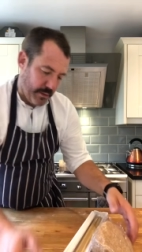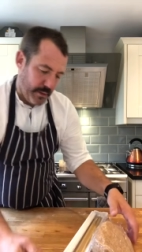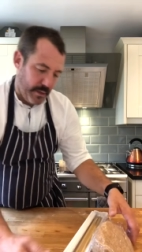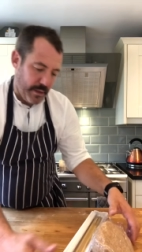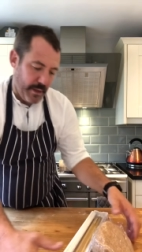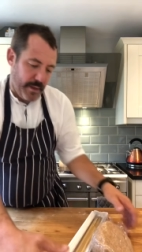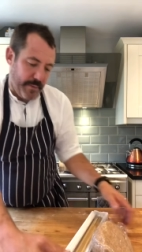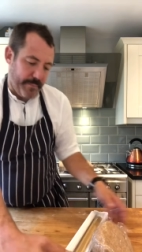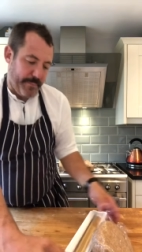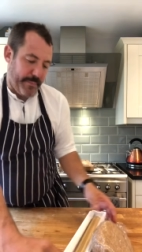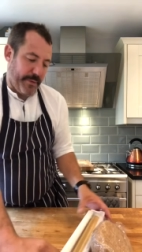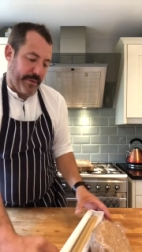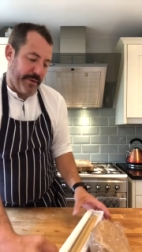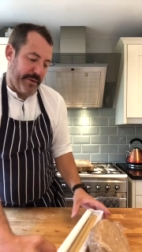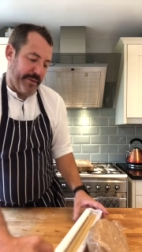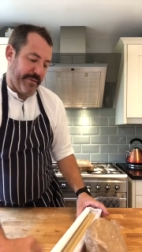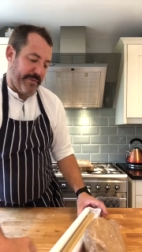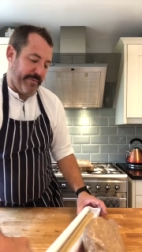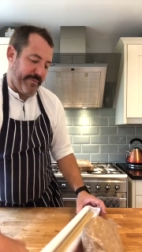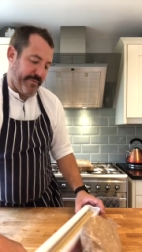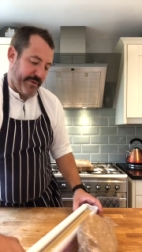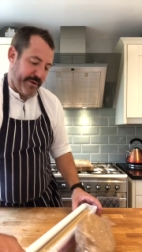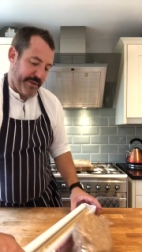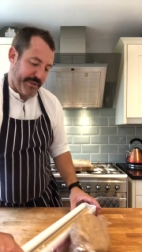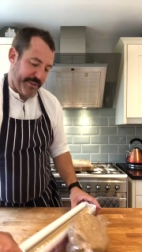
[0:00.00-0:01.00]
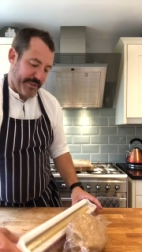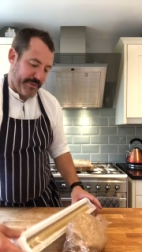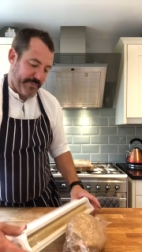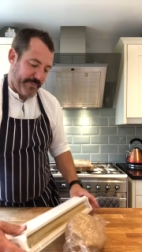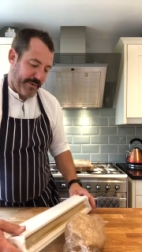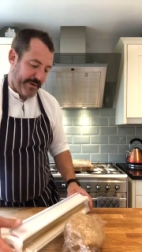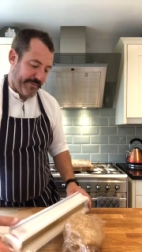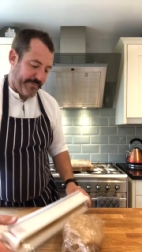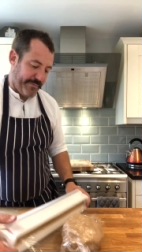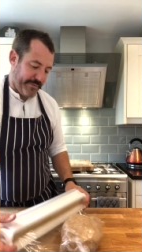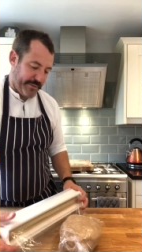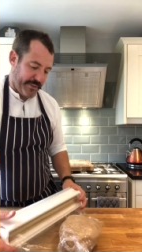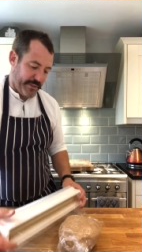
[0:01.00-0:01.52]
and put it in the fridge ready
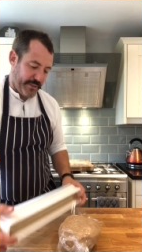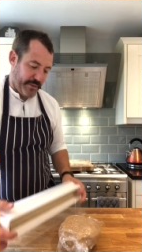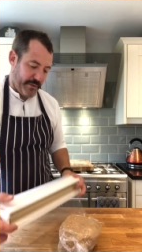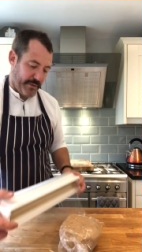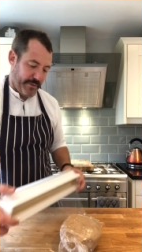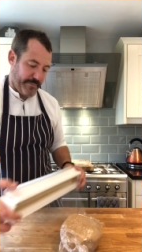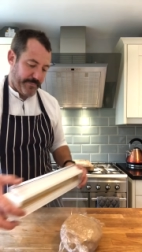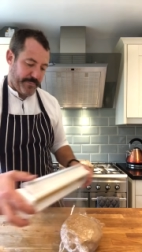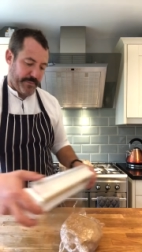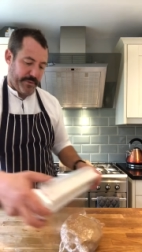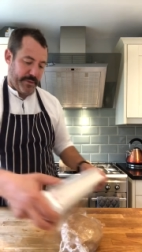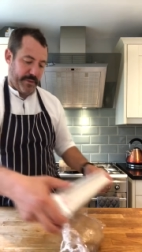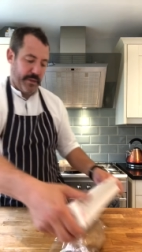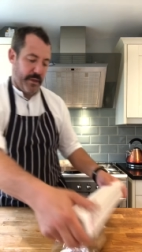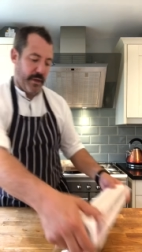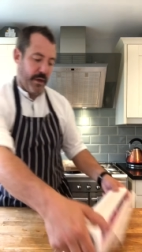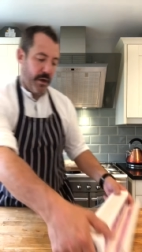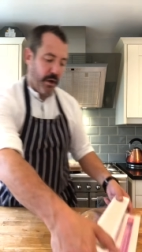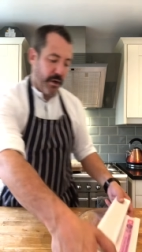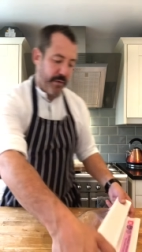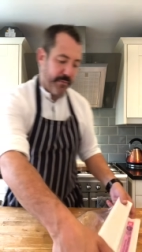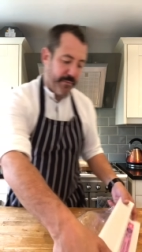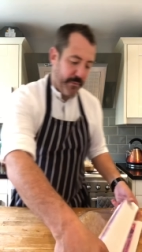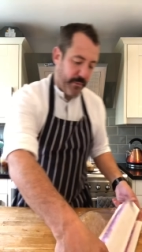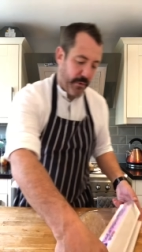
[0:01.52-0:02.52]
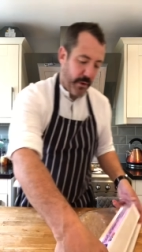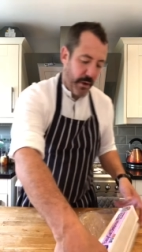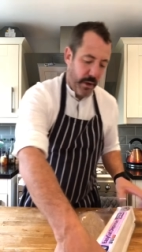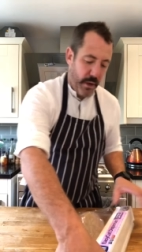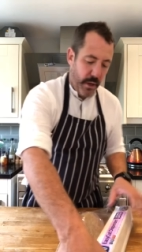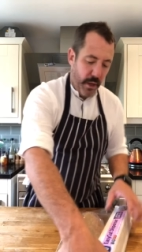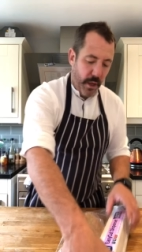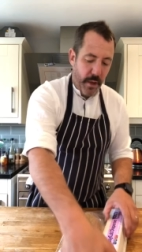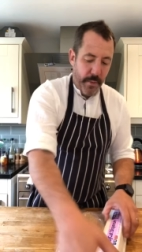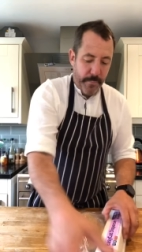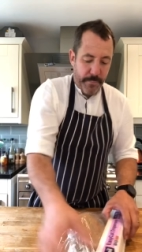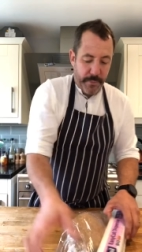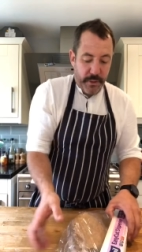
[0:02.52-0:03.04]
for tonight.
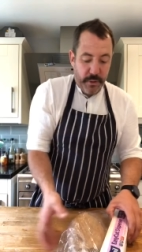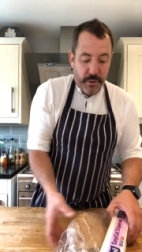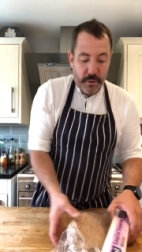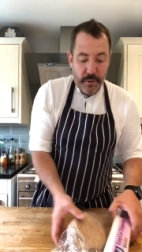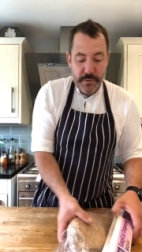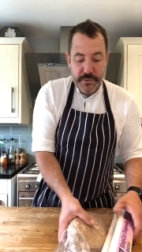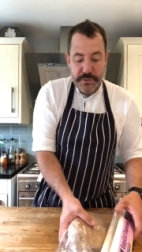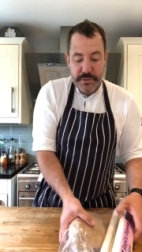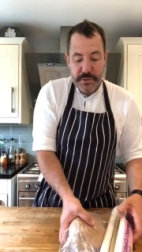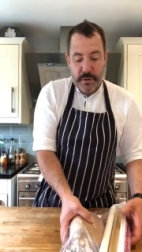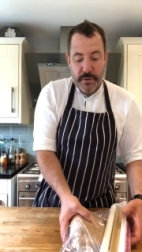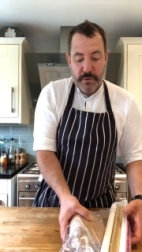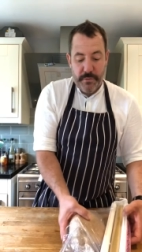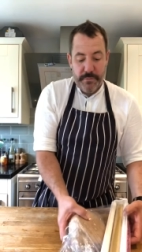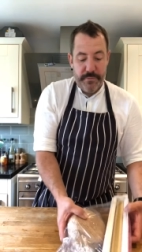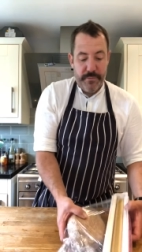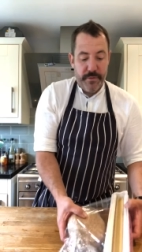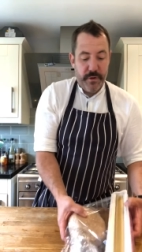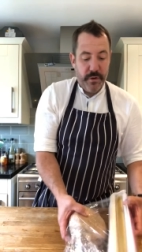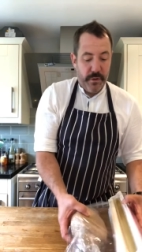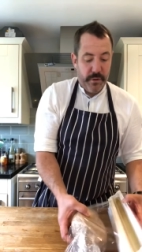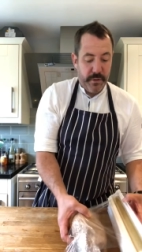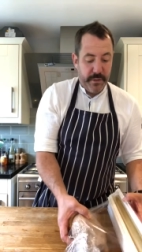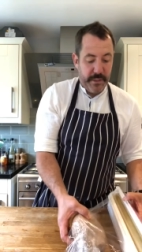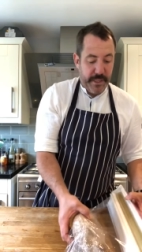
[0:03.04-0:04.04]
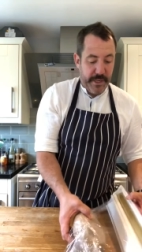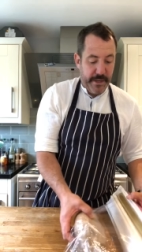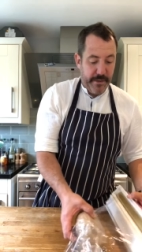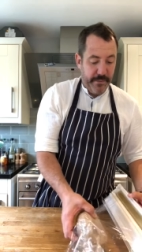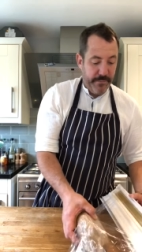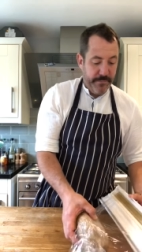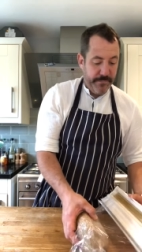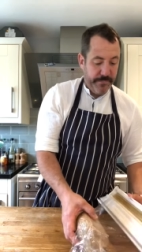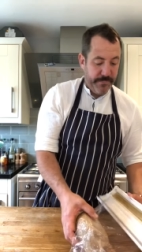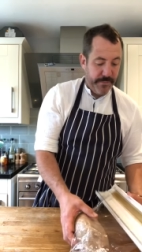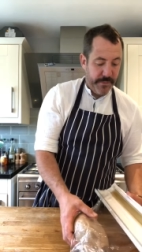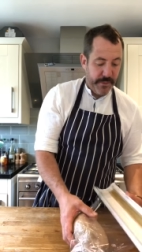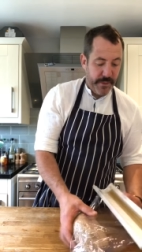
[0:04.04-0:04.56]
Because of lockdown
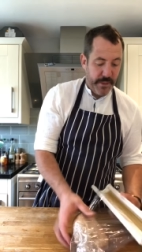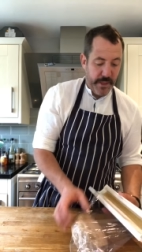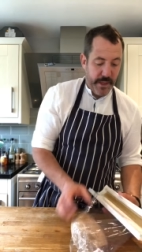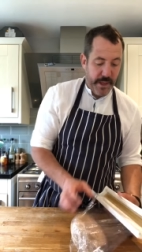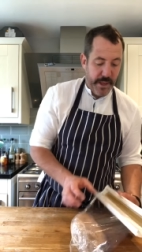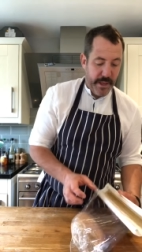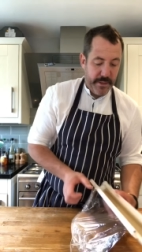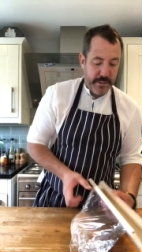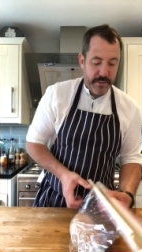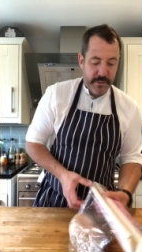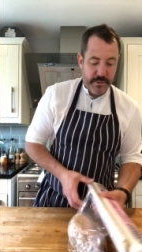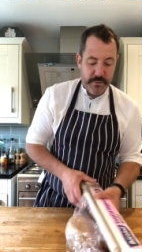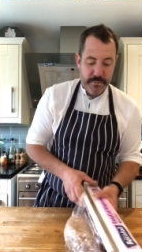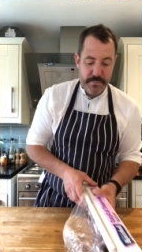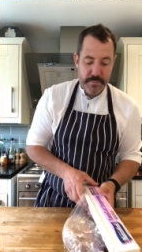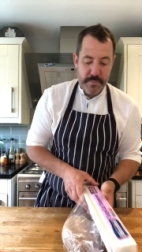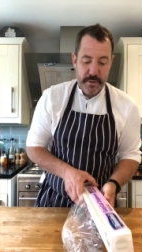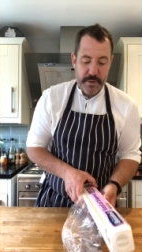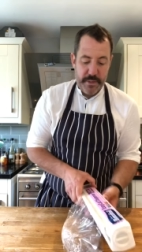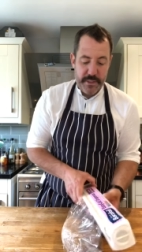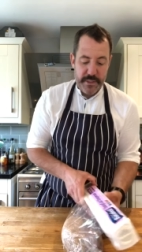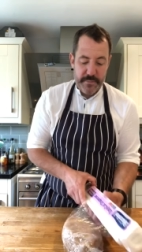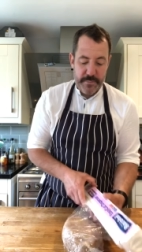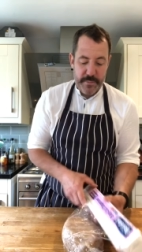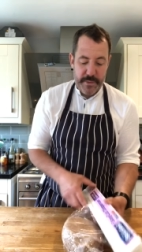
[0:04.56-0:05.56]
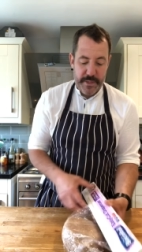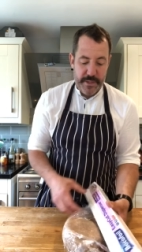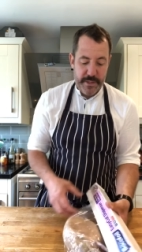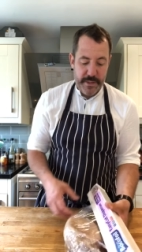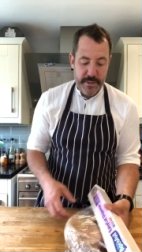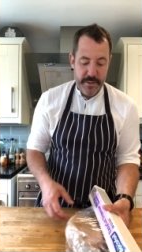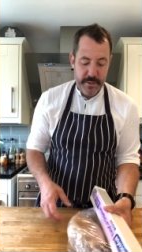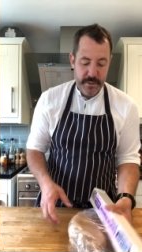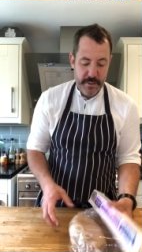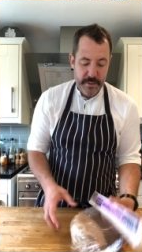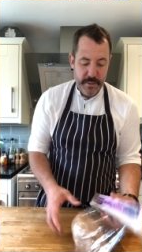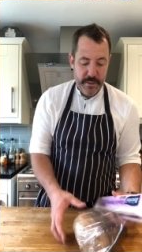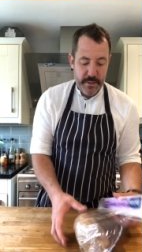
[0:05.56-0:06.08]
and supermarkets being
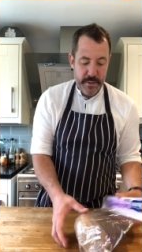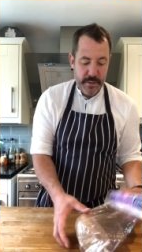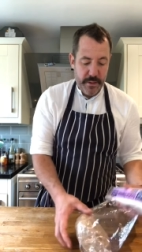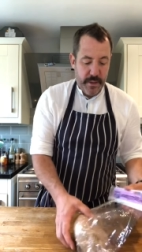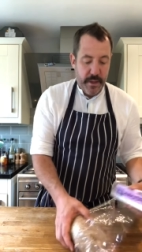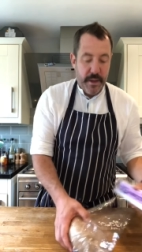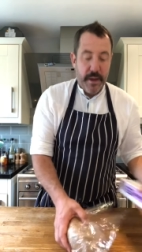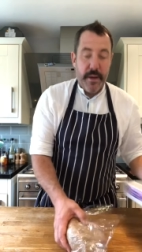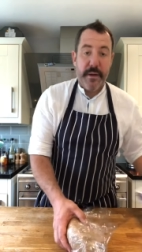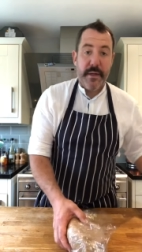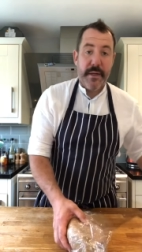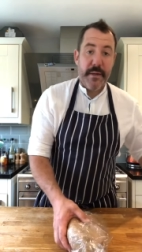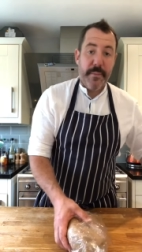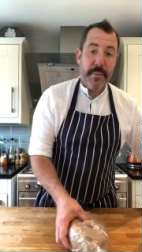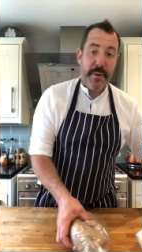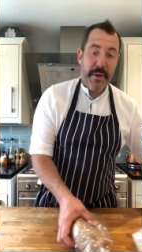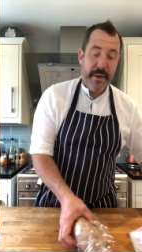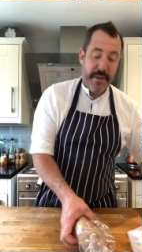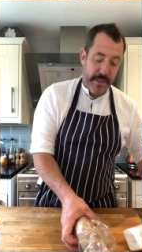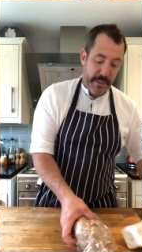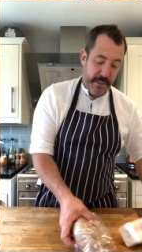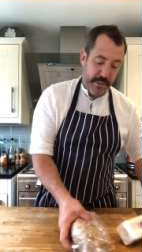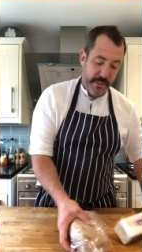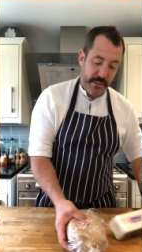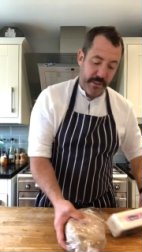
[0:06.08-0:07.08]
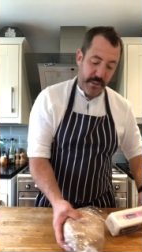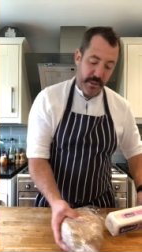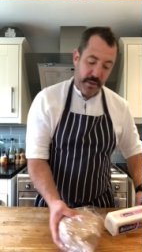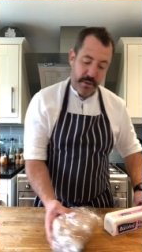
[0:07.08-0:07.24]
diminished,